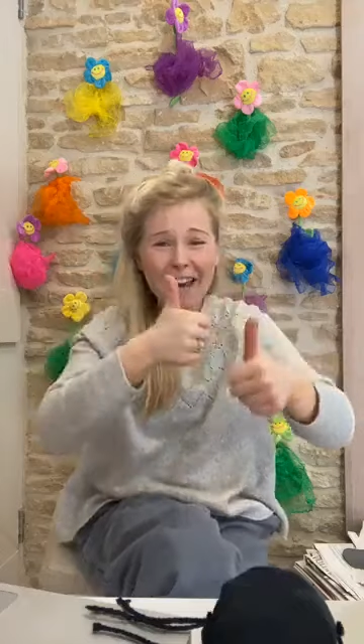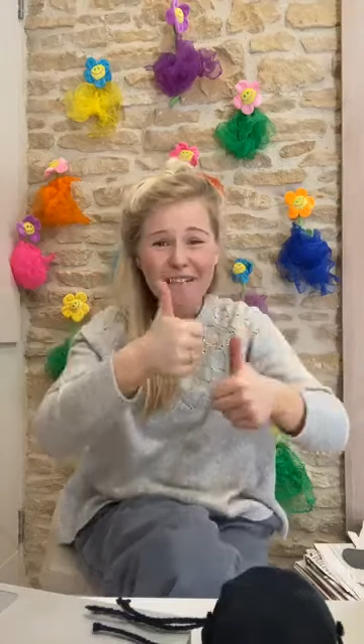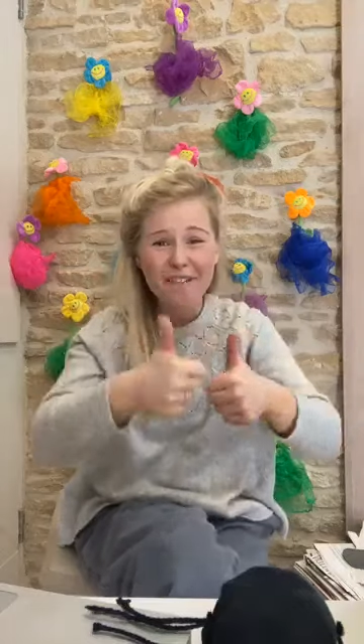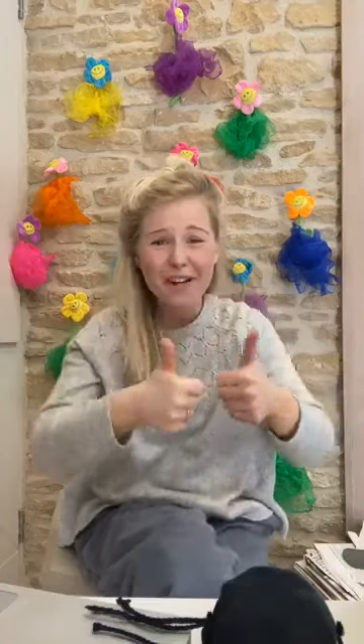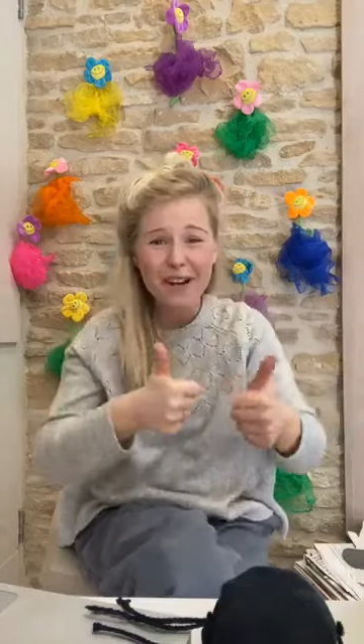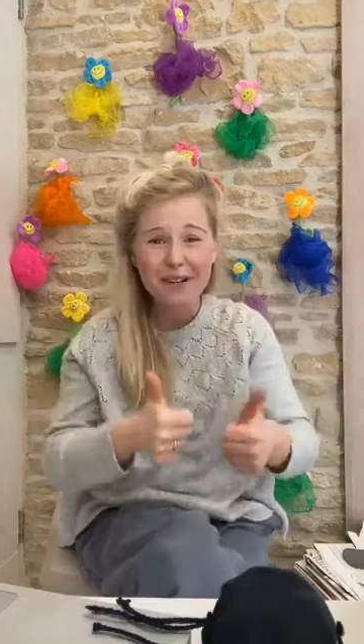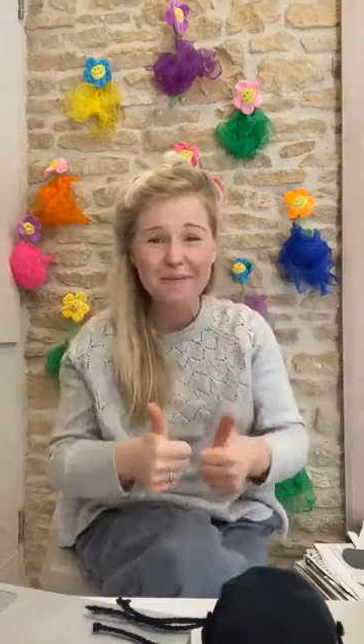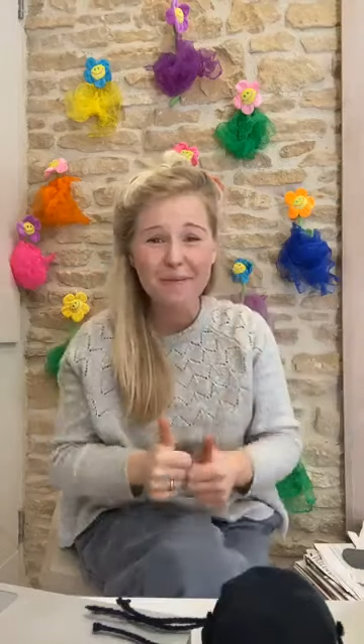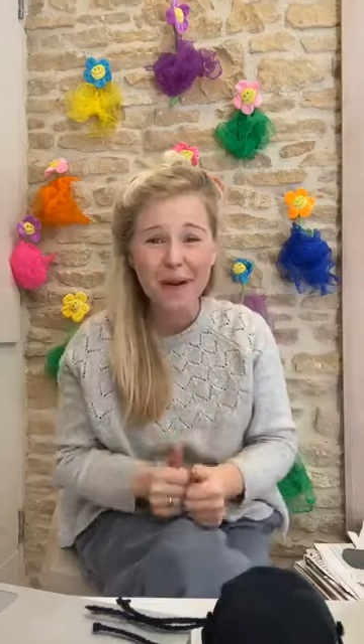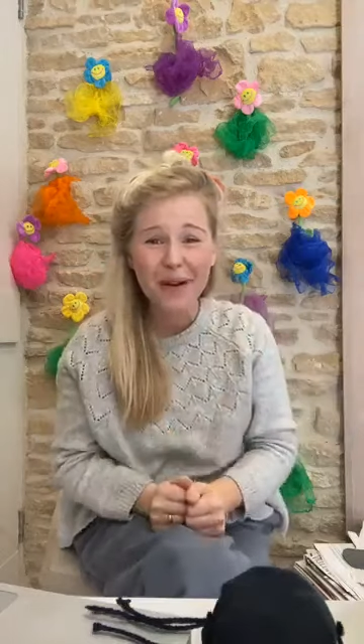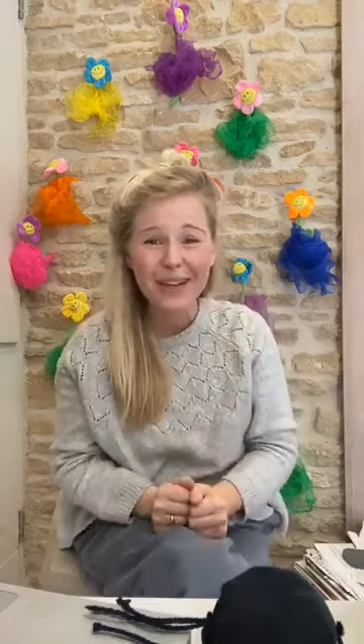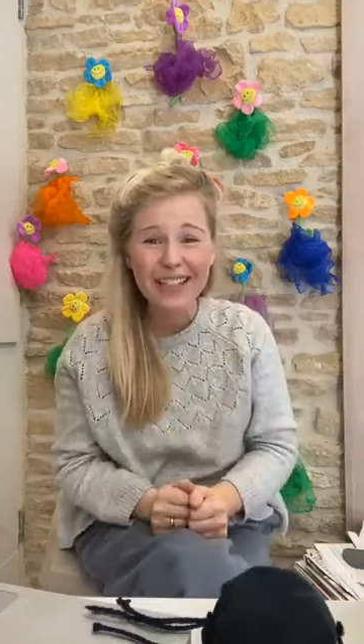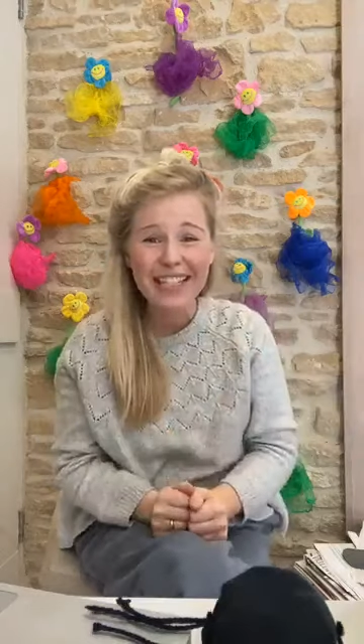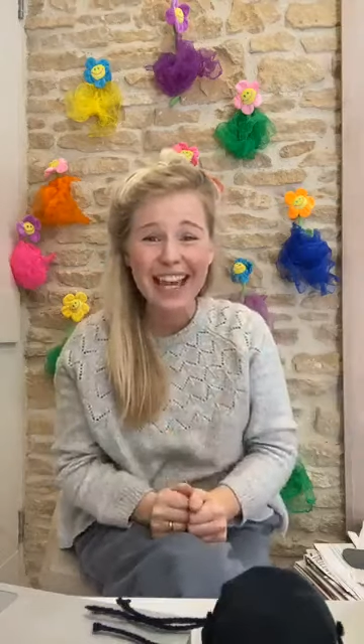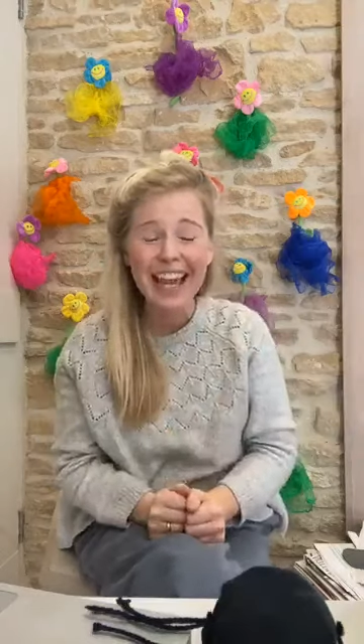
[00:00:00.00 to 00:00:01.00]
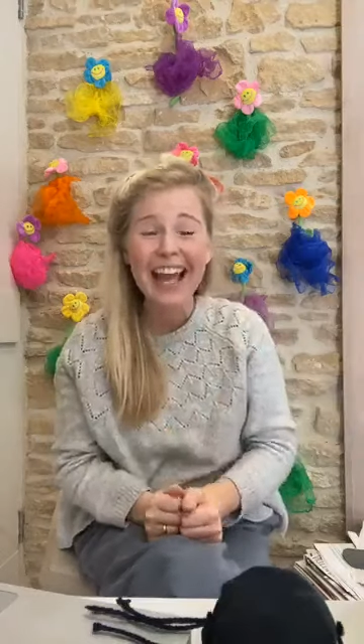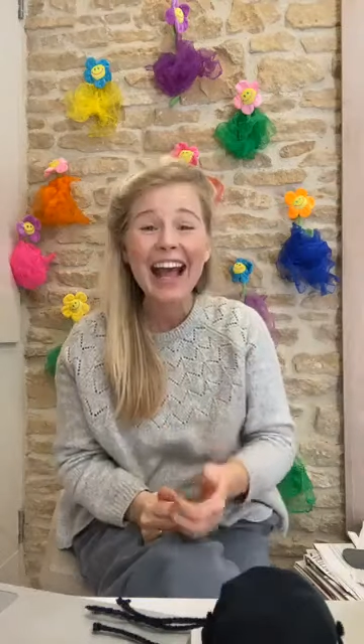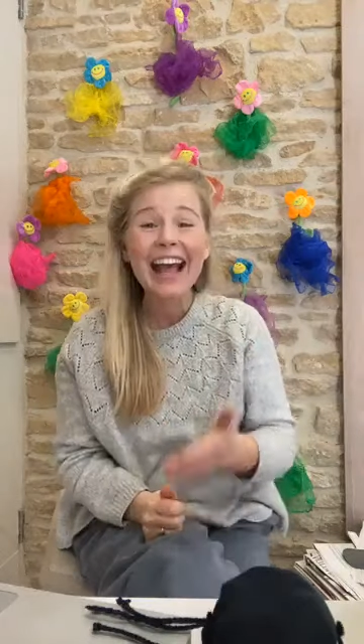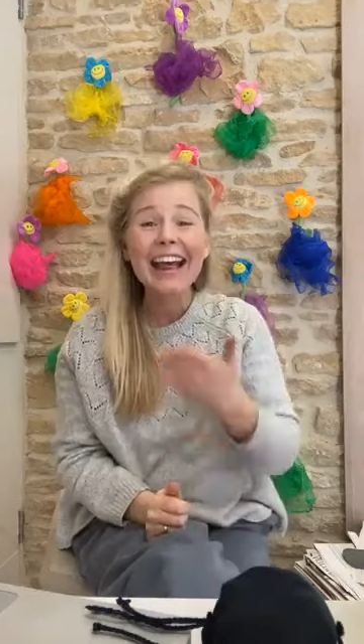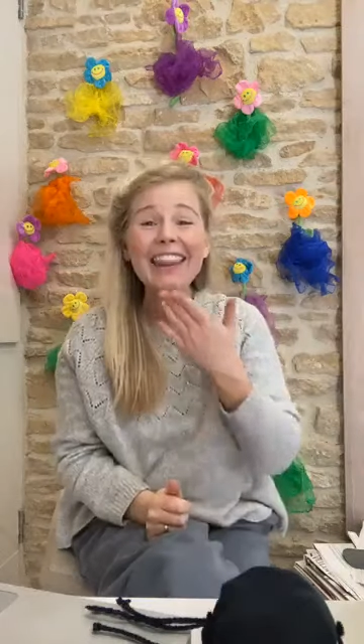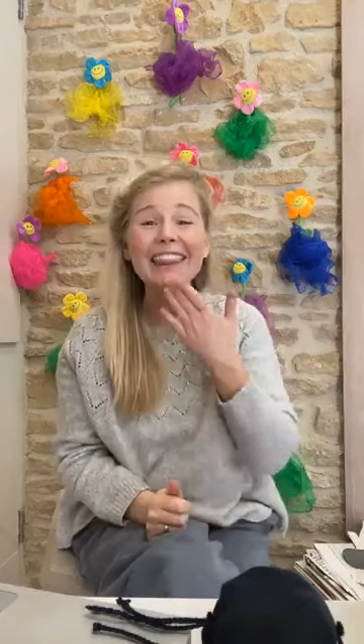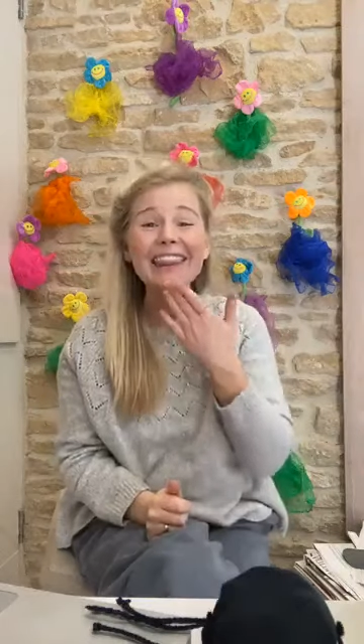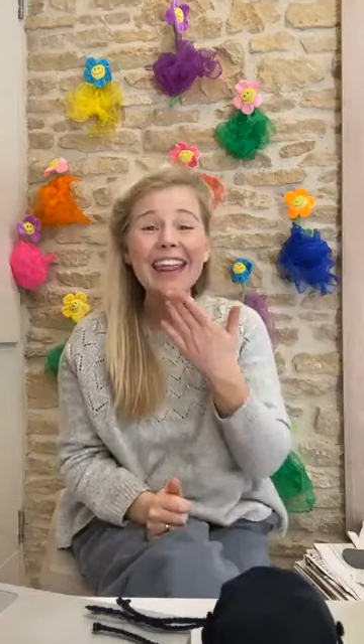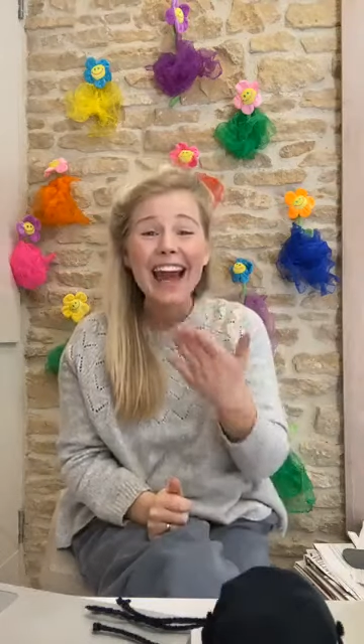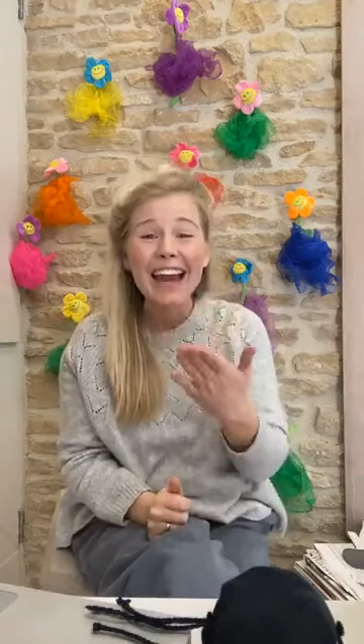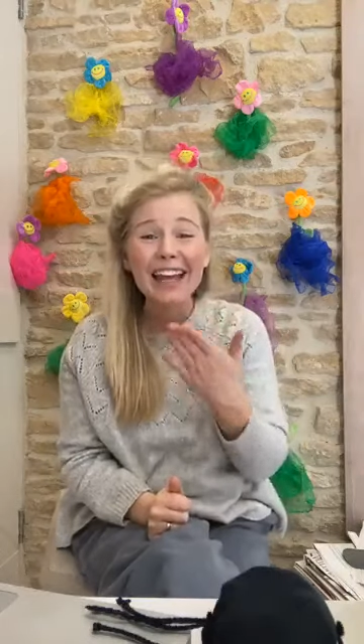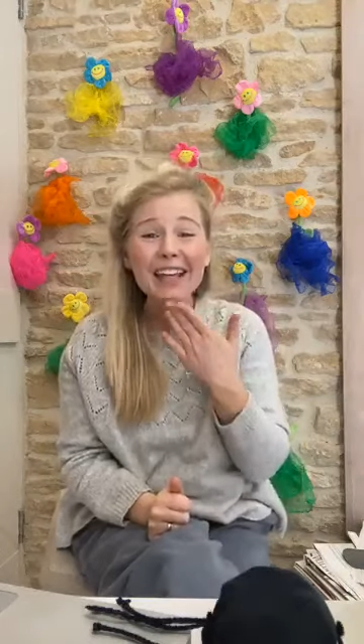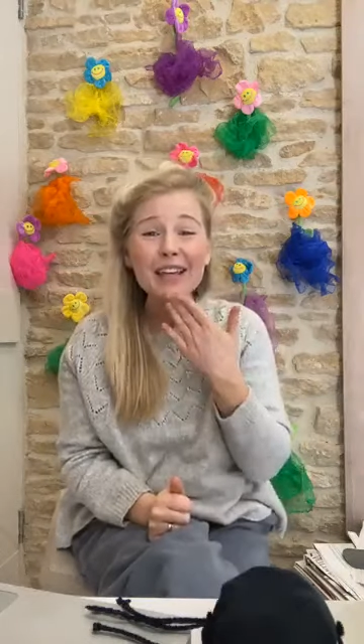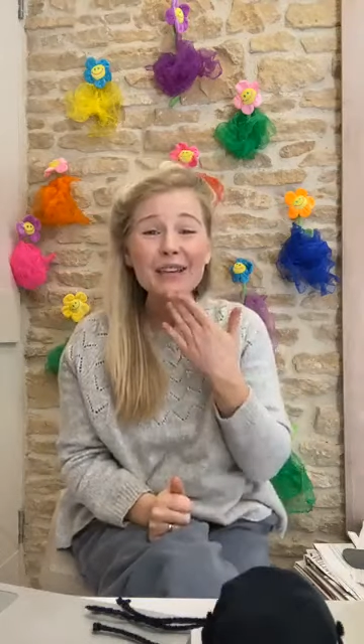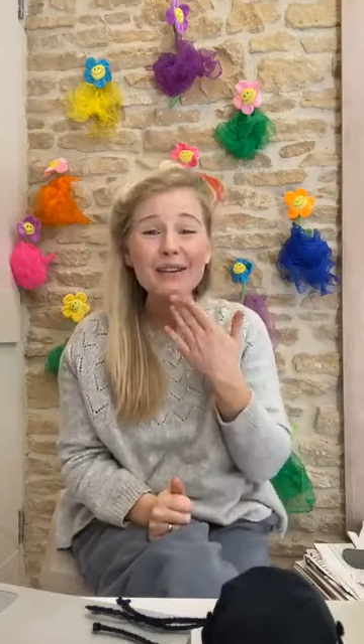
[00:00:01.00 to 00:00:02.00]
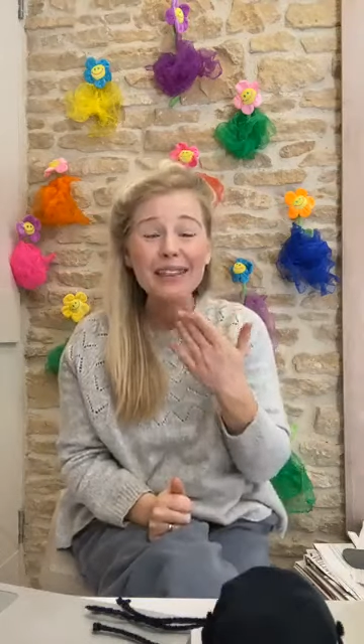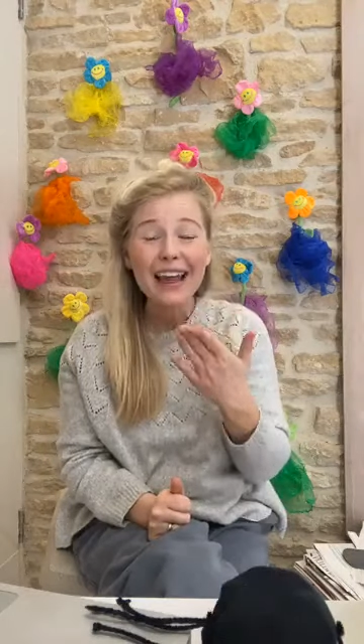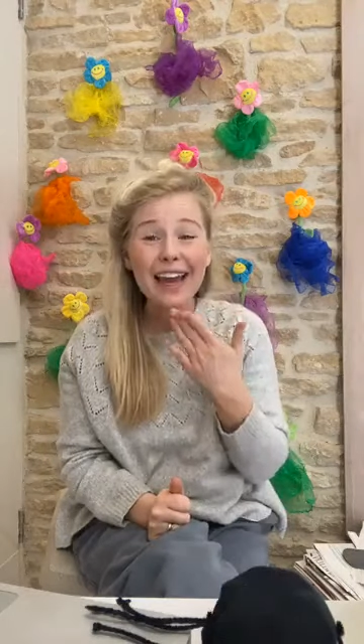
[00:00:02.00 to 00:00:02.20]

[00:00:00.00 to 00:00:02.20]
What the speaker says: everybody. Thank you,